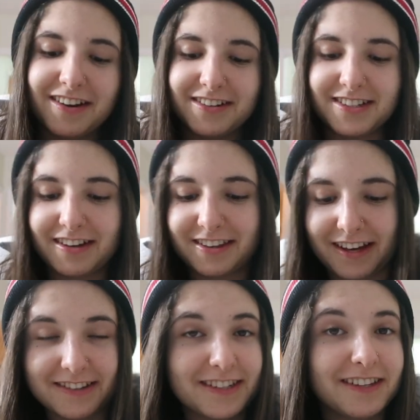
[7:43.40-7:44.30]
which is now
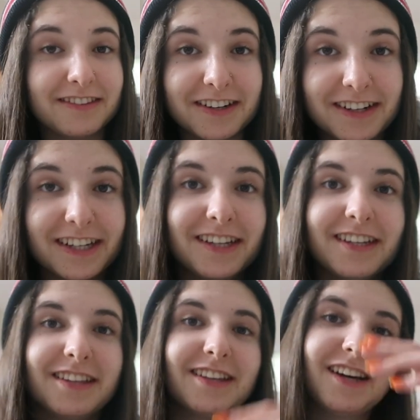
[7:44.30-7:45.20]

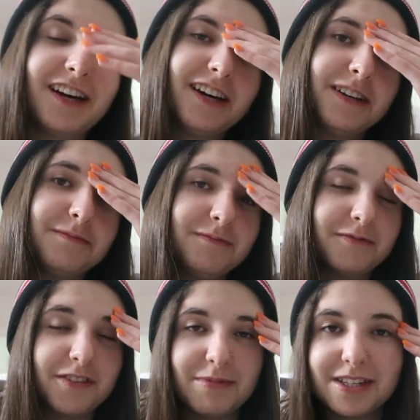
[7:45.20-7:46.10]
1,030. Um,
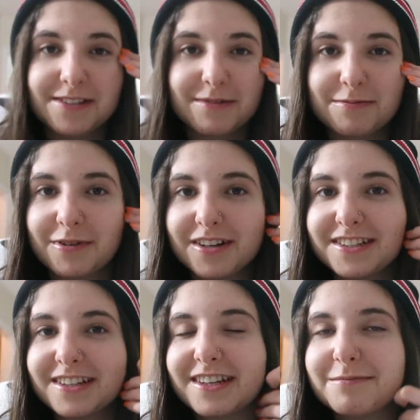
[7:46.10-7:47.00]
we've made so much
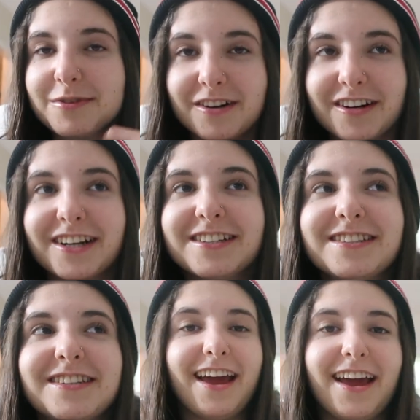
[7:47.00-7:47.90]
process,
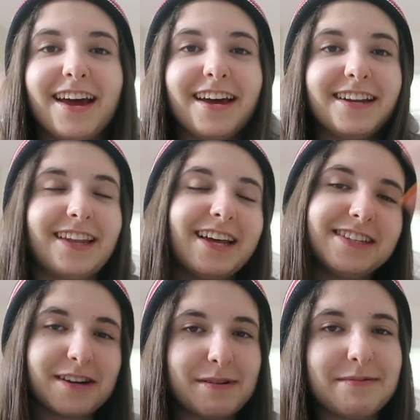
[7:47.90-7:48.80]
progress and that
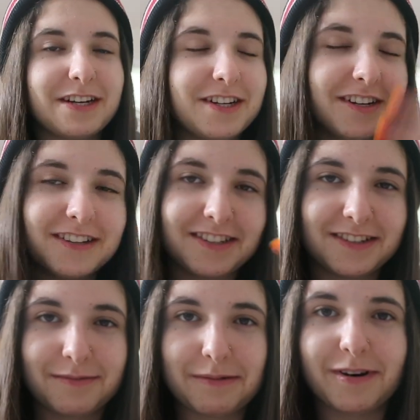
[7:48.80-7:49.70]
is on my main channel this is
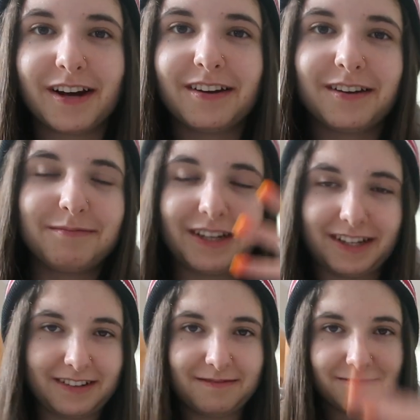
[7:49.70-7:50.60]
on my pri on
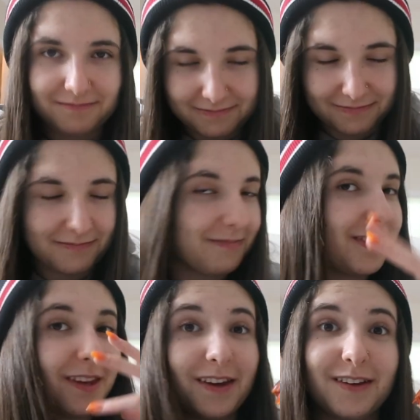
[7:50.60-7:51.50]
my
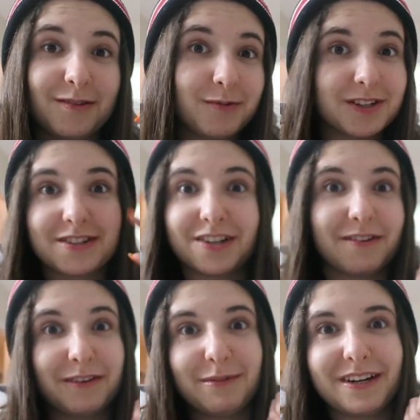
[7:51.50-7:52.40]
words are not
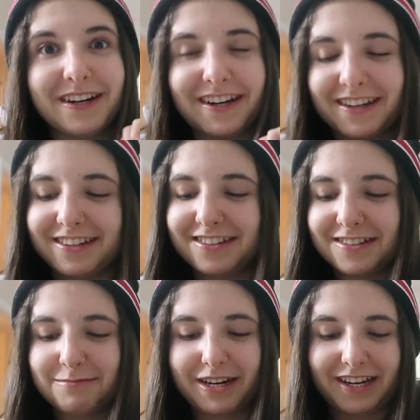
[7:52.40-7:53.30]
with me tonight and this is
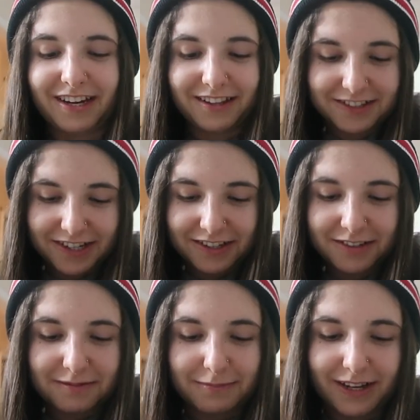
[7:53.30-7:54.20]
on my other
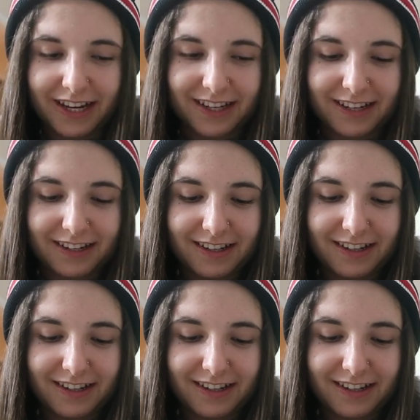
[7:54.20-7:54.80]
channel but